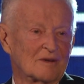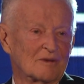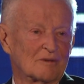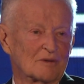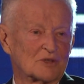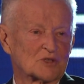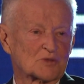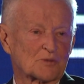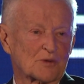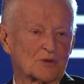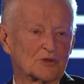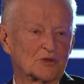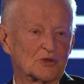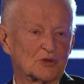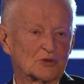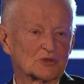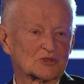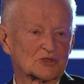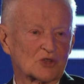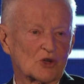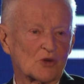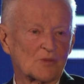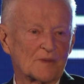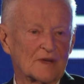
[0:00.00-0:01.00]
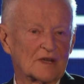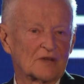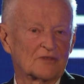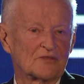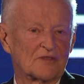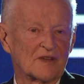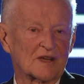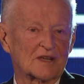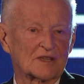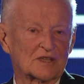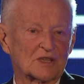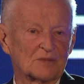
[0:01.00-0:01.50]
which produced so many
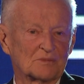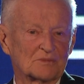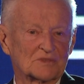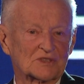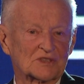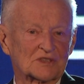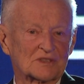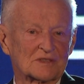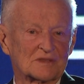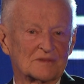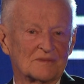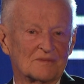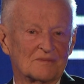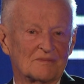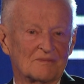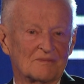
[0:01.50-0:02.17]
victims.